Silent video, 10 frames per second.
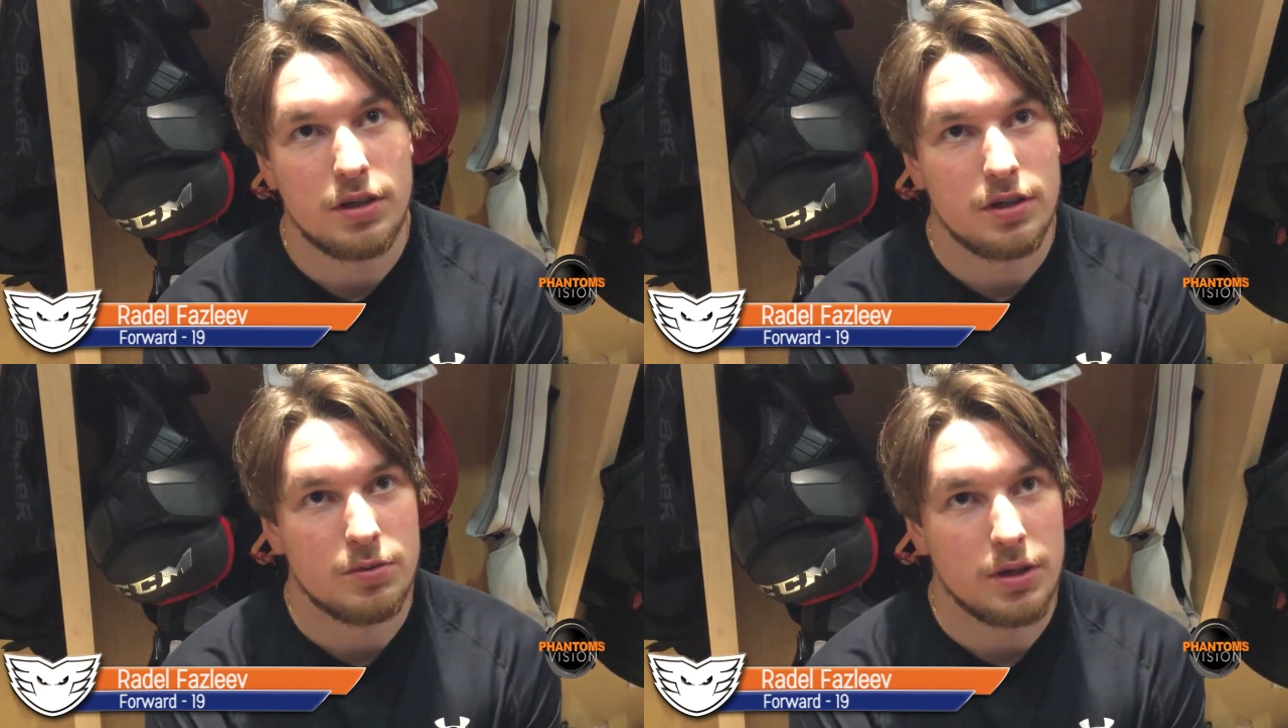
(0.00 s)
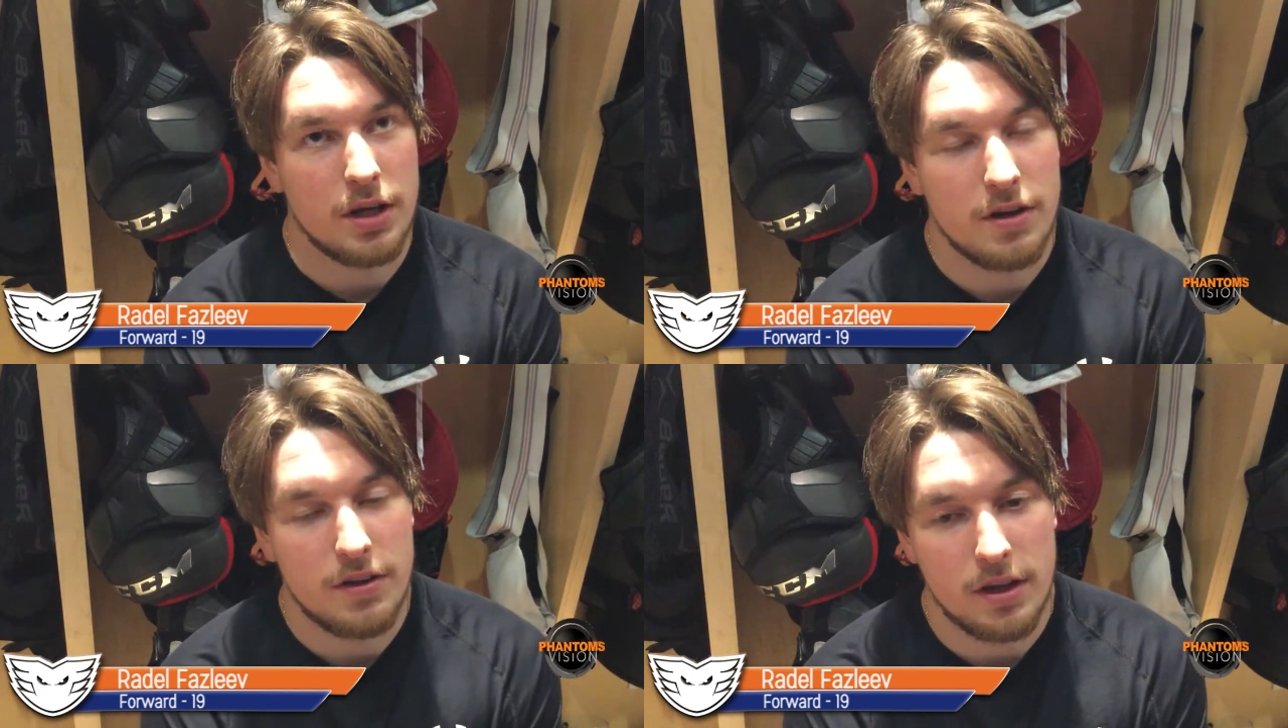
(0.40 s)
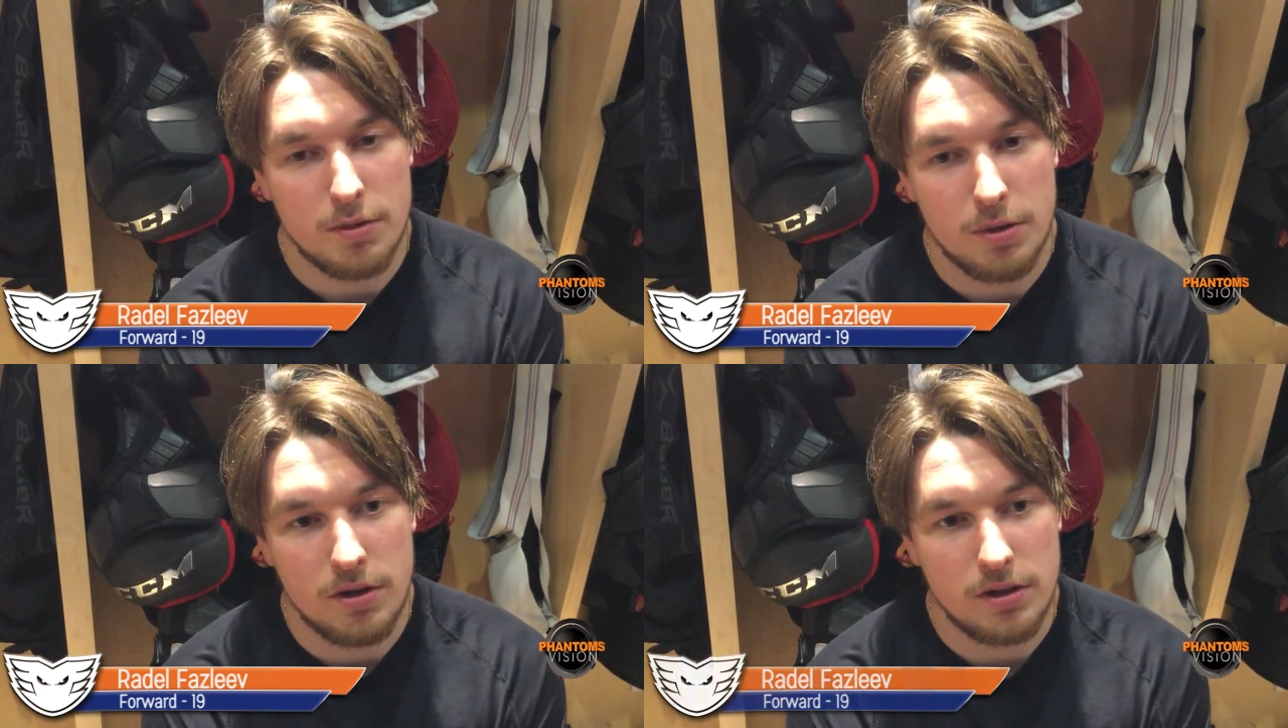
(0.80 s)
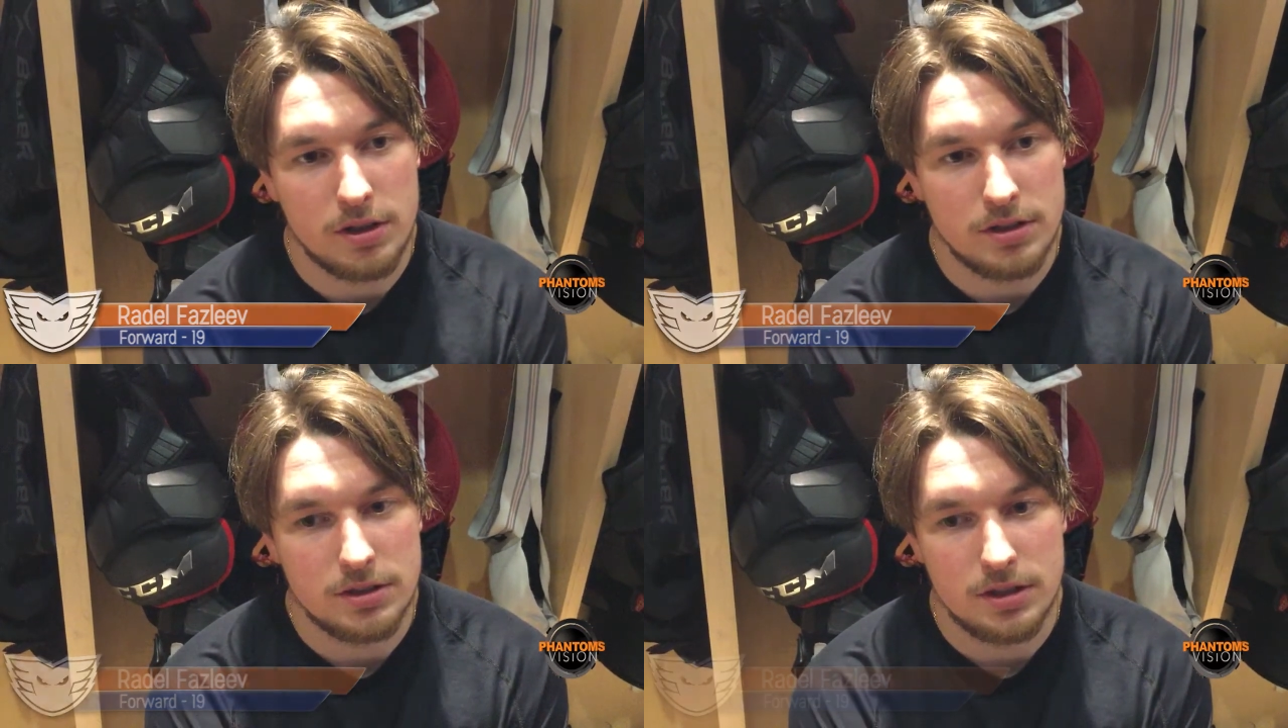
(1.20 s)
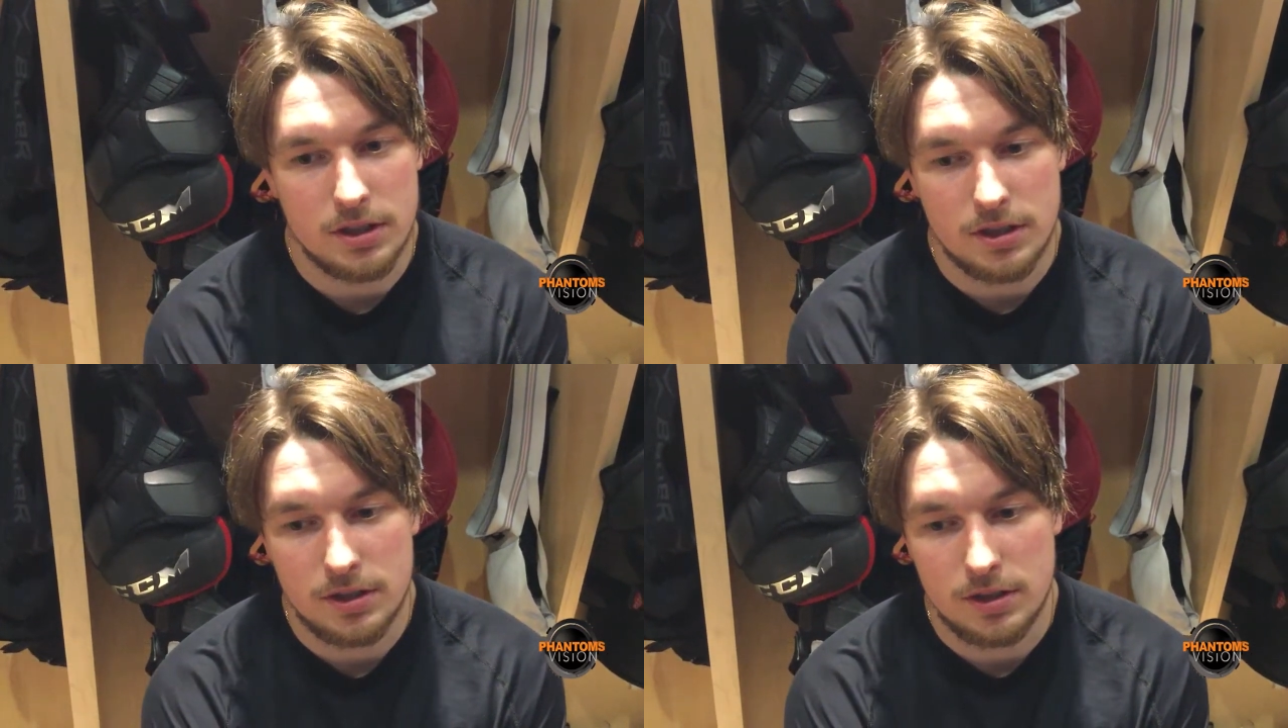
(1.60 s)
and we got to think about it because uh,
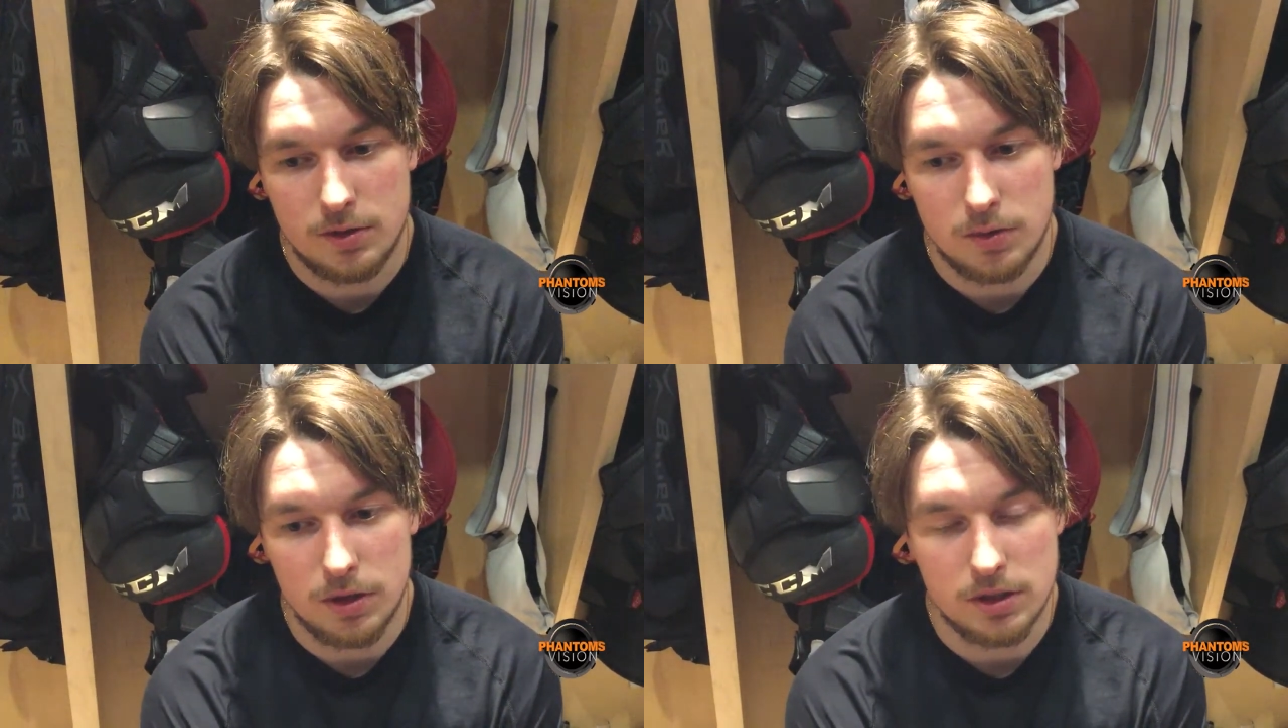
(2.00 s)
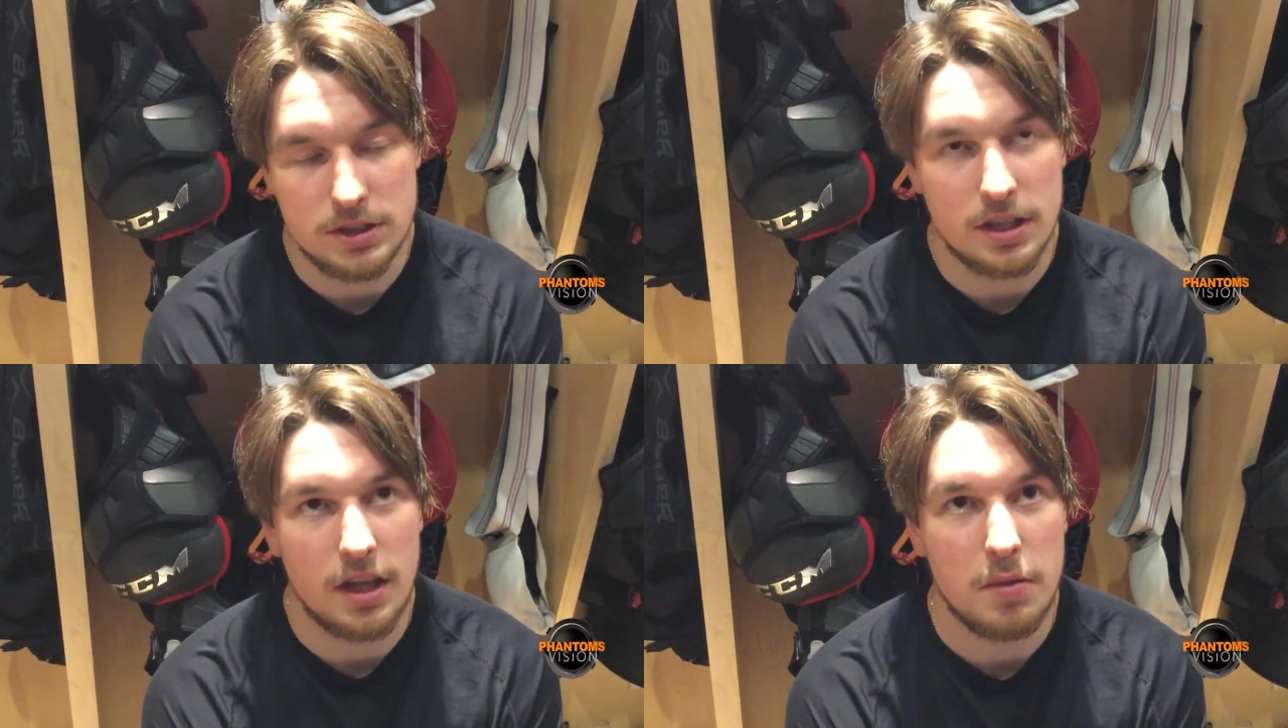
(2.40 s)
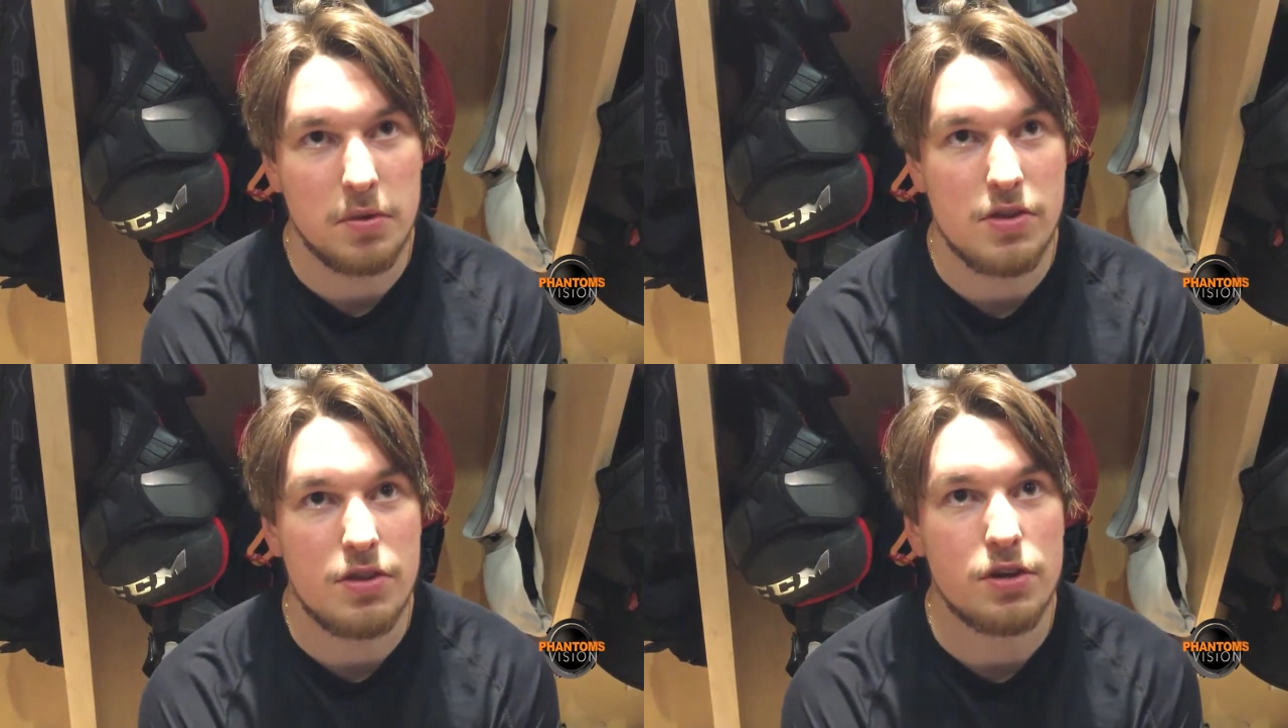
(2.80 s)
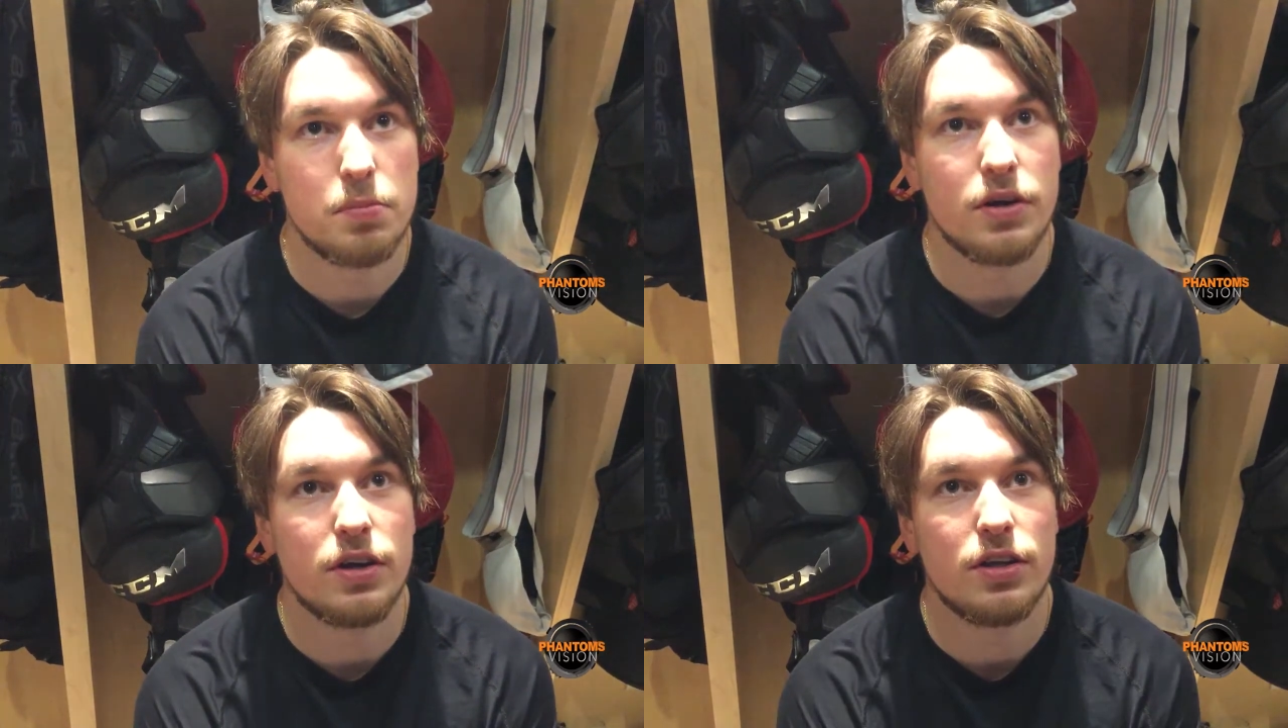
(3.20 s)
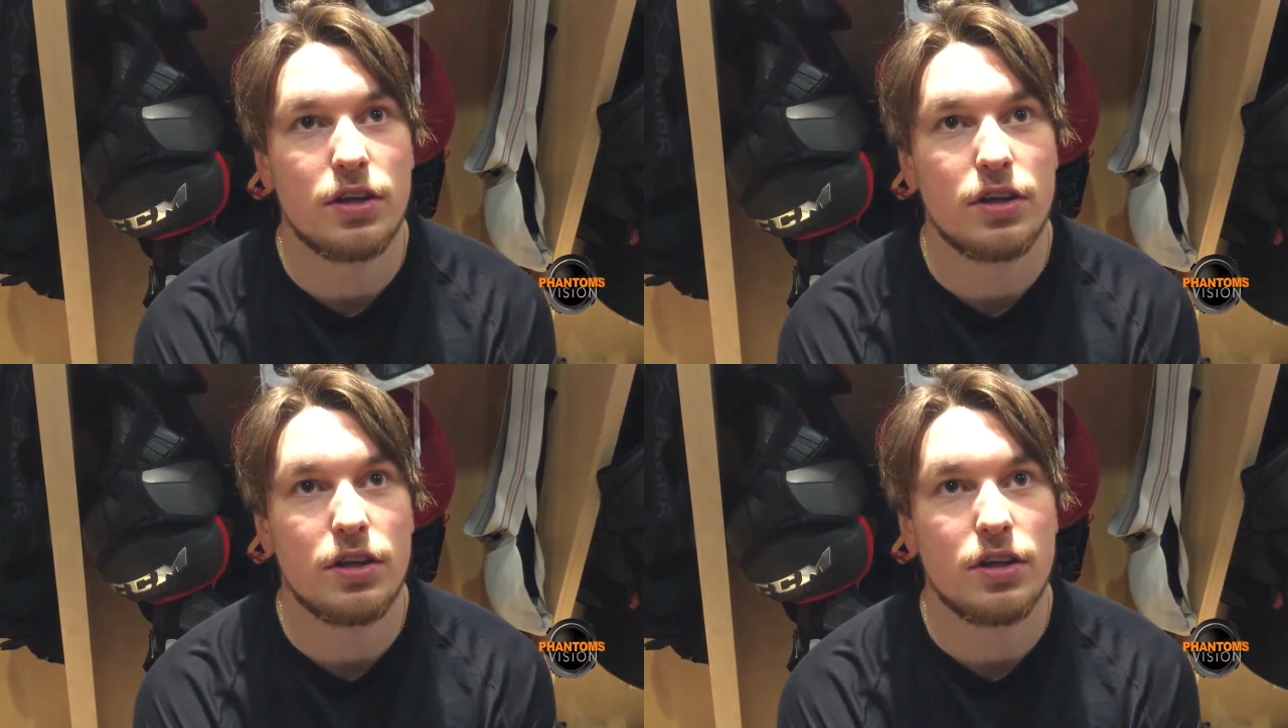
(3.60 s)
we lost that game in the third period.